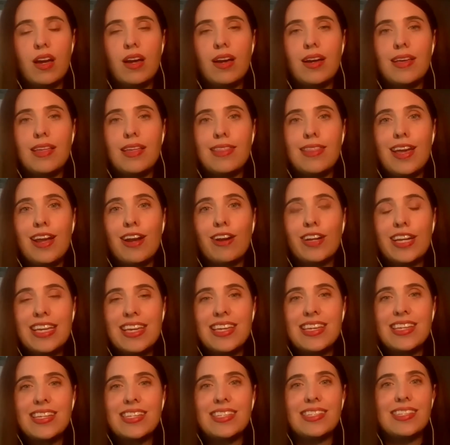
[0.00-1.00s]
there
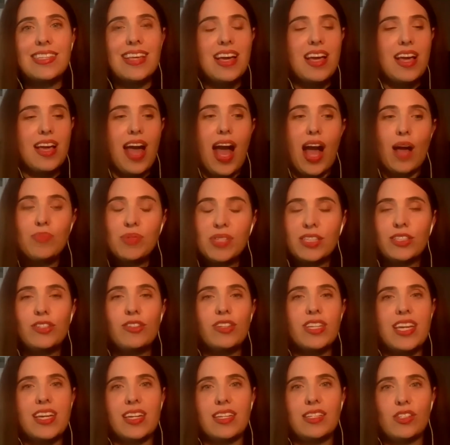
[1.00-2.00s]
is absolutely
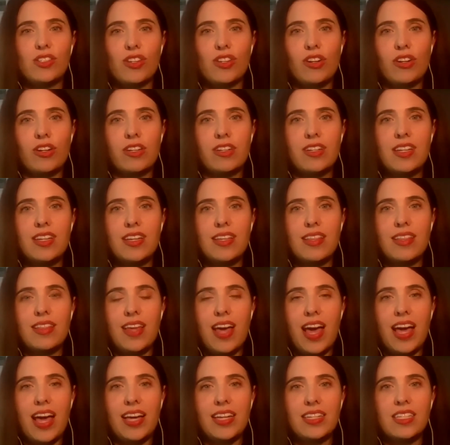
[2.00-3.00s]
a concern
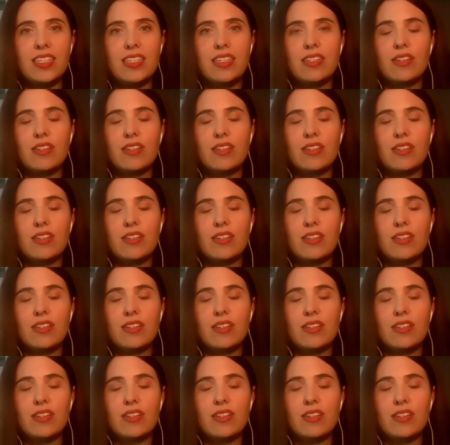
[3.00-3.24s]
that